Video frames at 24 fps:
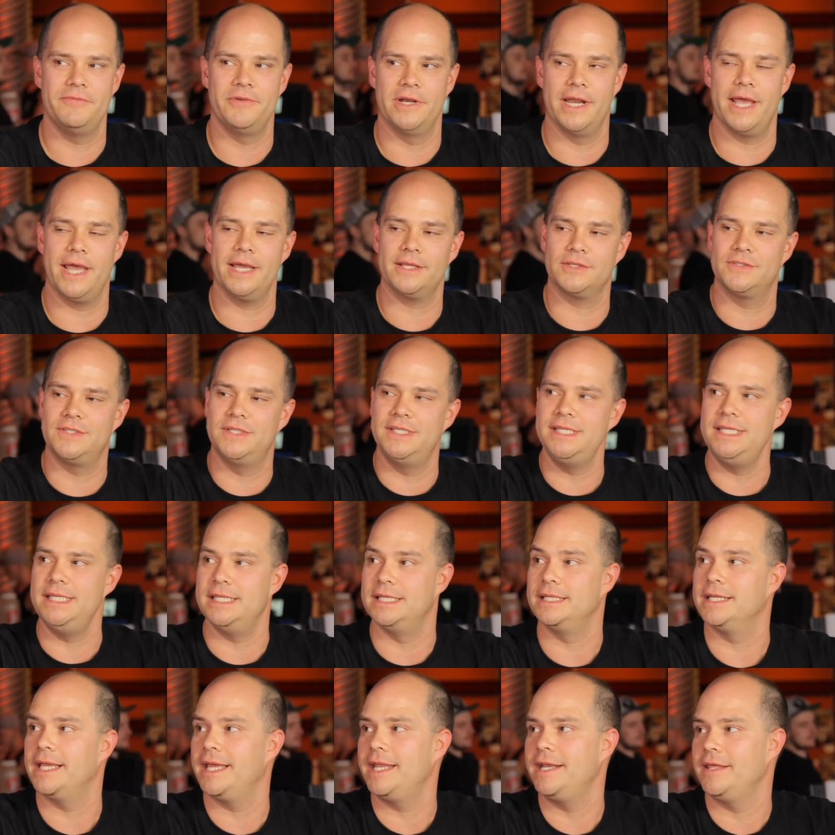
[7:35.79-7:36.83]
so, X
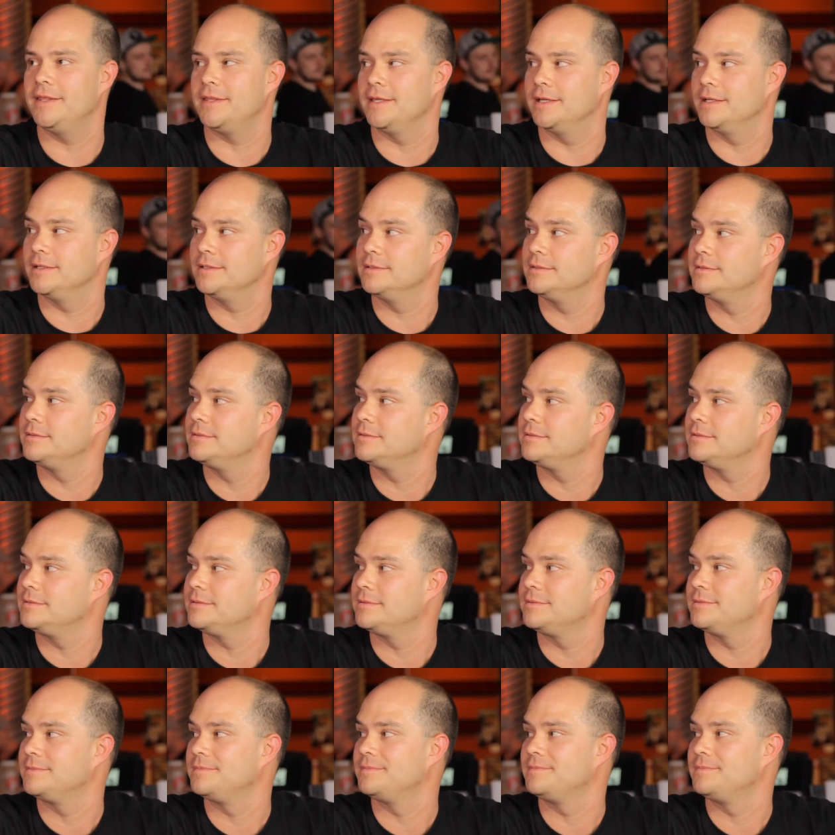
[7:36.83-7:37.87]
D, um, I